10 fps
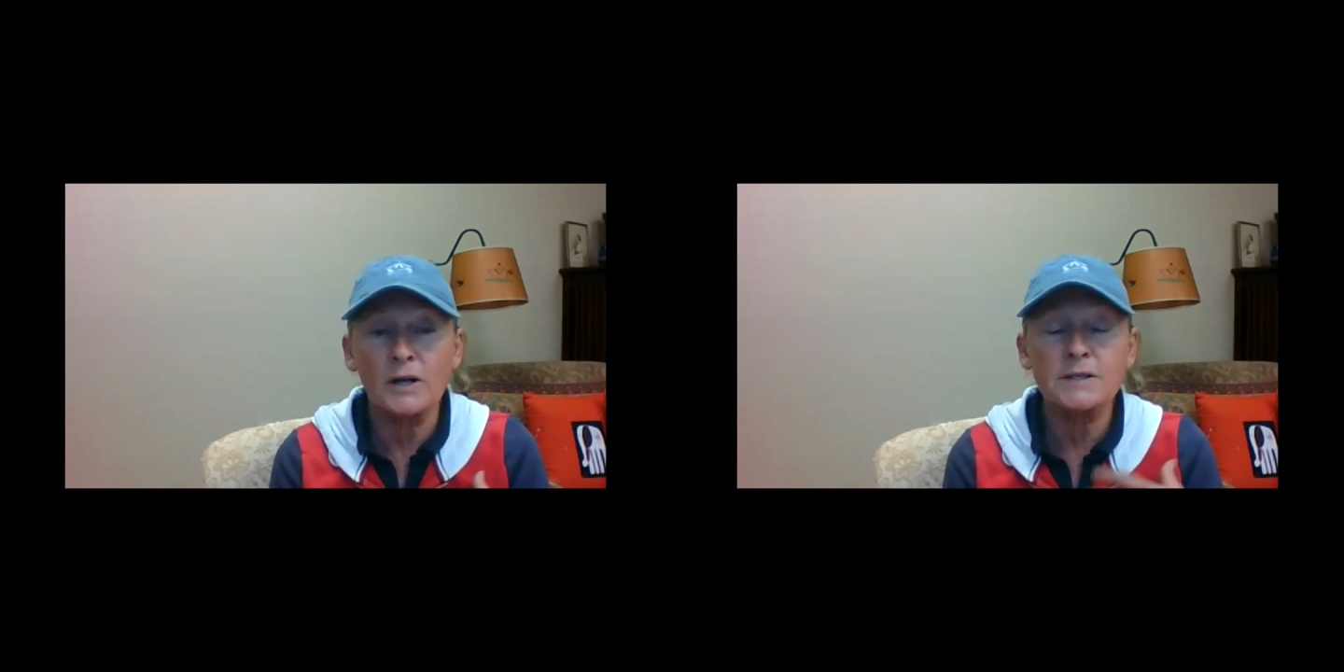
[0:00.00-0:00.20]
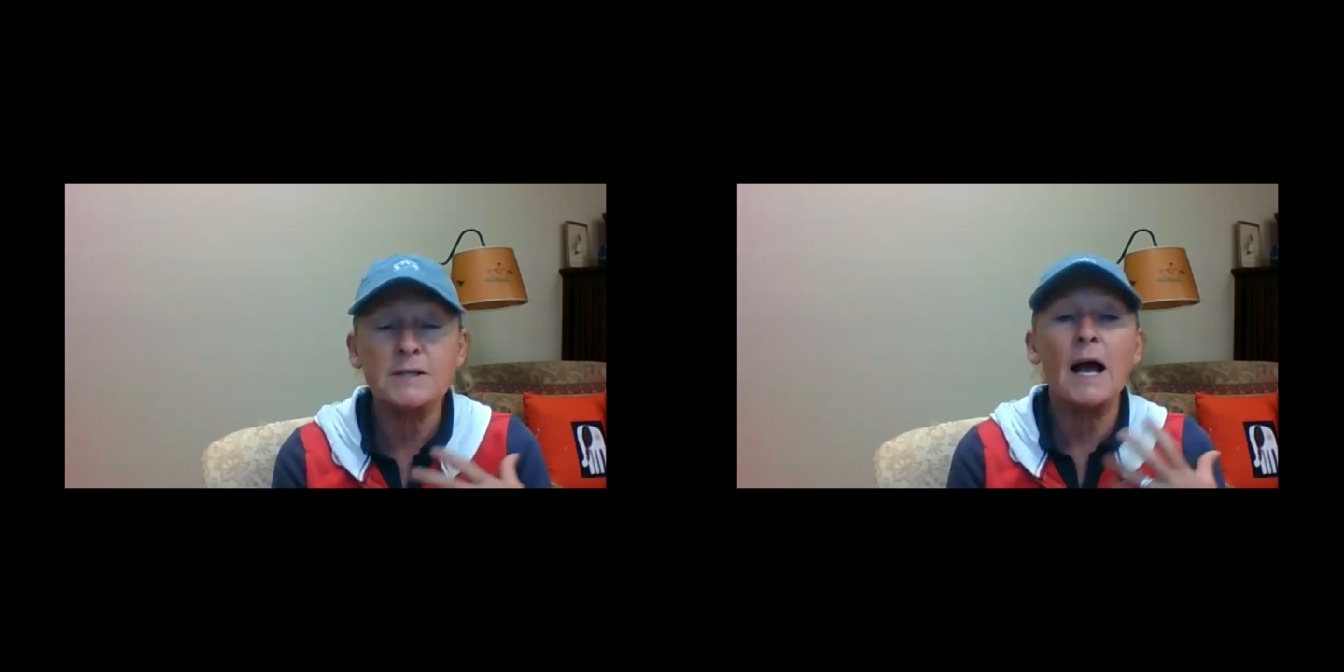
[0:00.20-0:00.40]

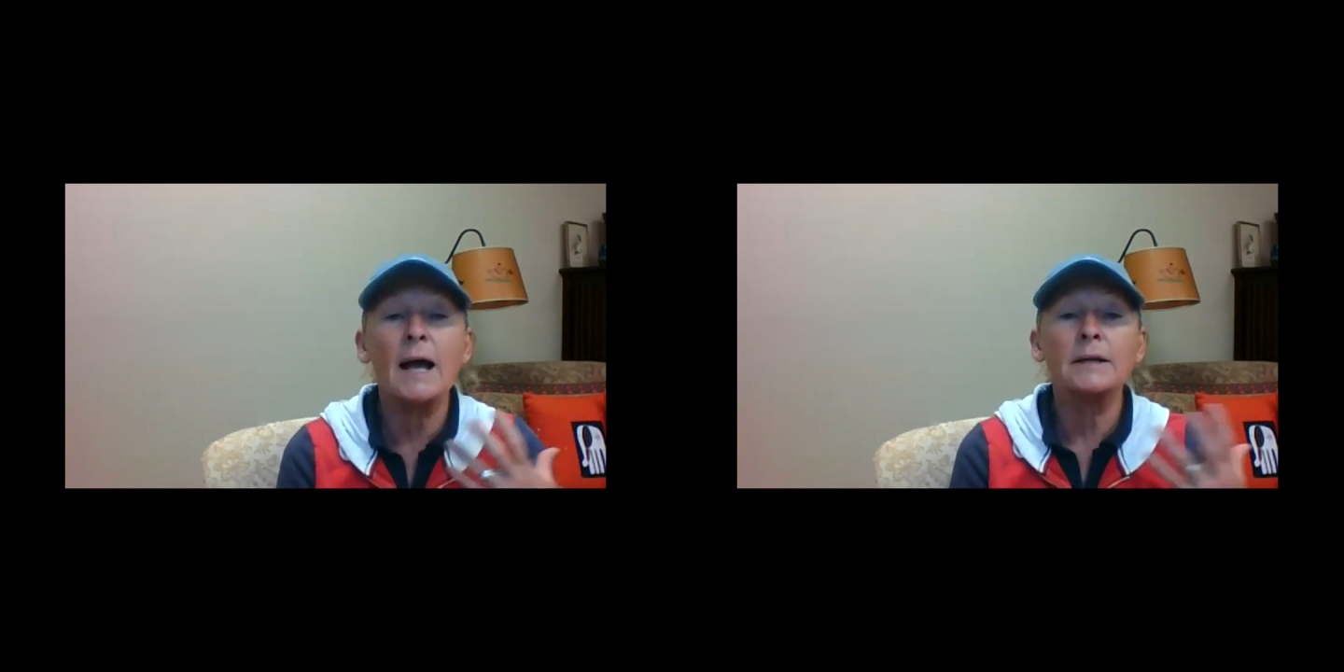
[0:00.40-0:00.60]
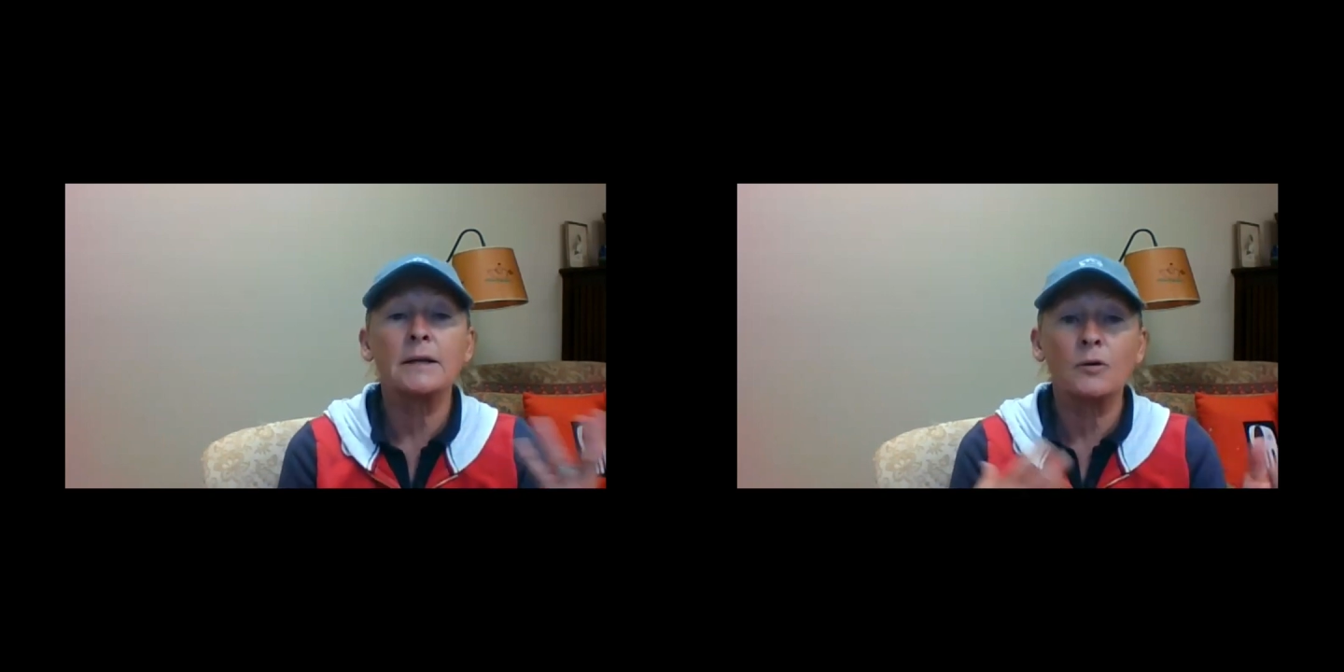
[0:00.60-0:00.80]

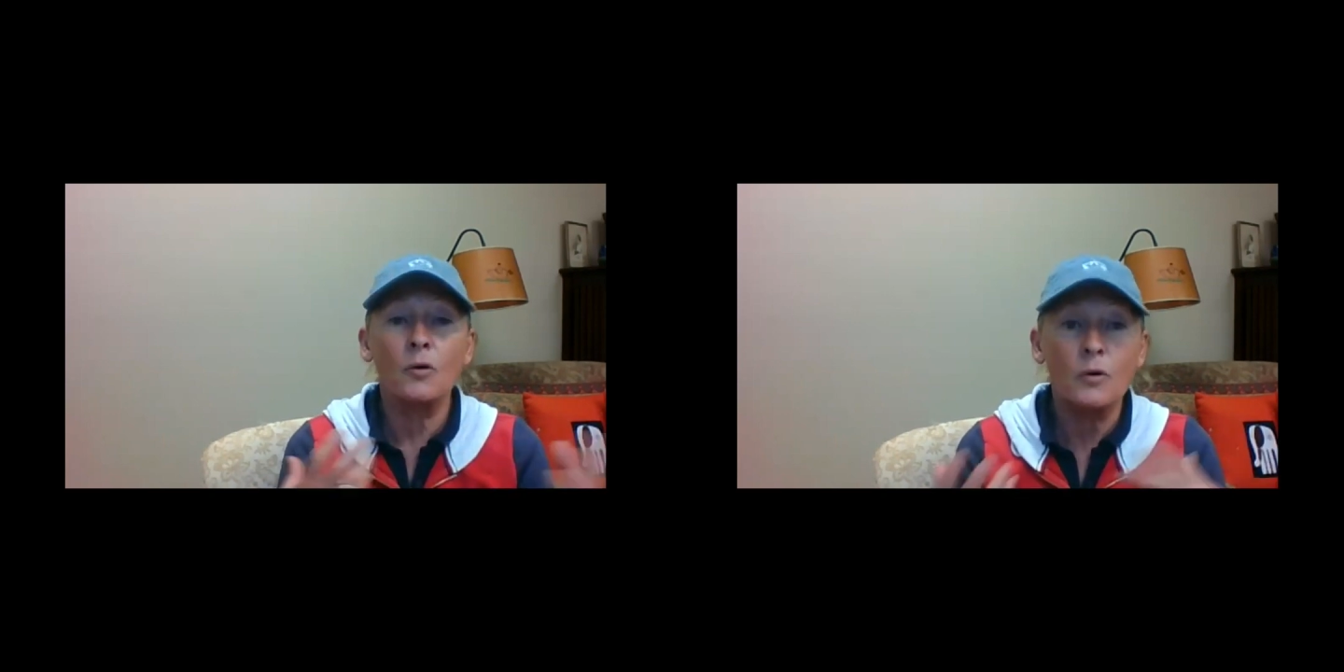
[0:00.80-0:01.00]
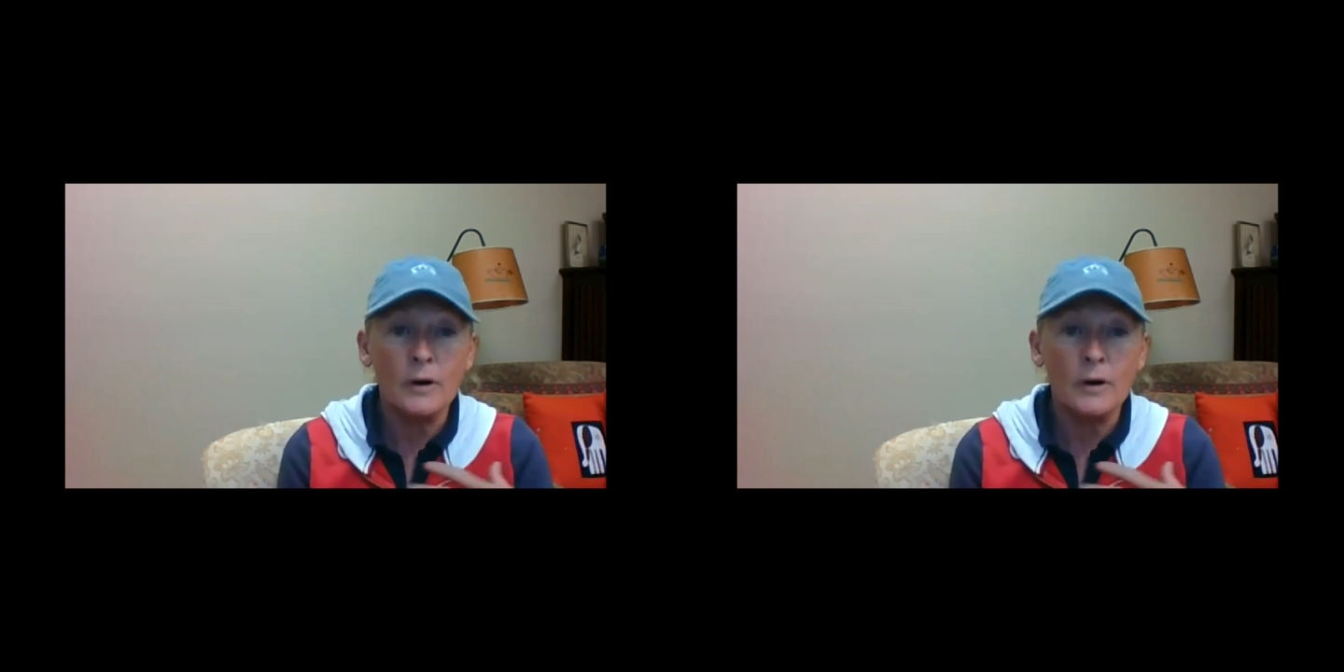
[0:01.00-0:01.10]
one-sided